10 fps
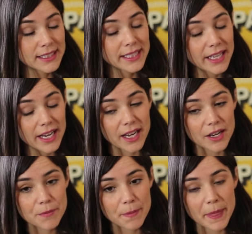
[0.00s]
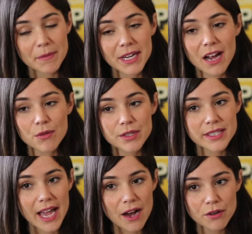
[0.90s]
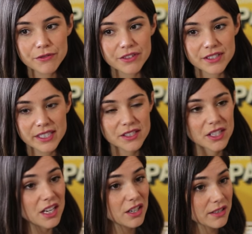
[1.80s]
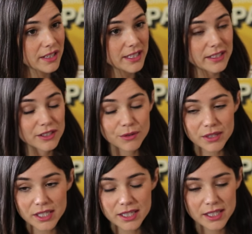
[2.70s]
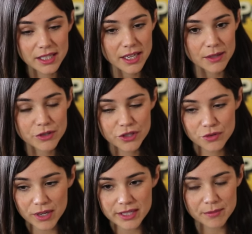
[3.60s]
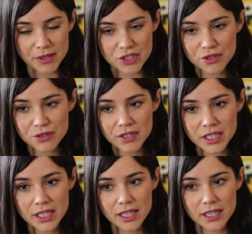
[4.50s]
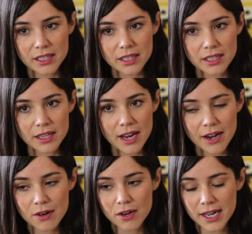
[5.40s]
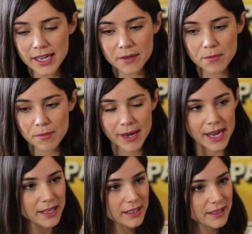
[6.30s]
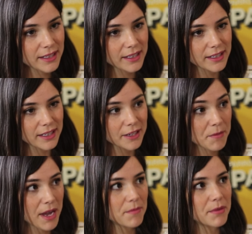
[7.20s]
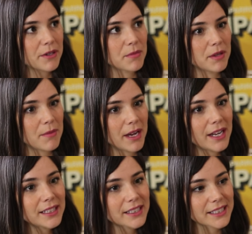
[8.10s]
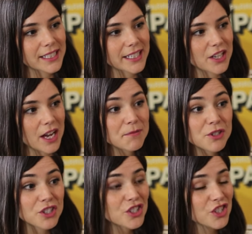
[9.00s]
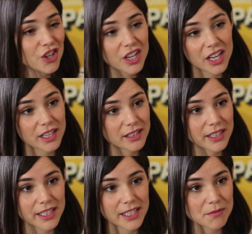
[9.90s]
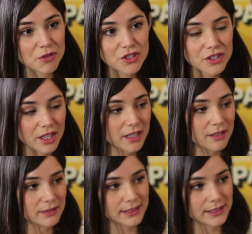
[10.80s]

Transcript: still, yeah, young. I mean, I was out for 6 years. I didn't do anything. I was just raising my children, and yeah, now I am back, and right, I am happy to be back. And right, I'm just starting. Like, I'm just like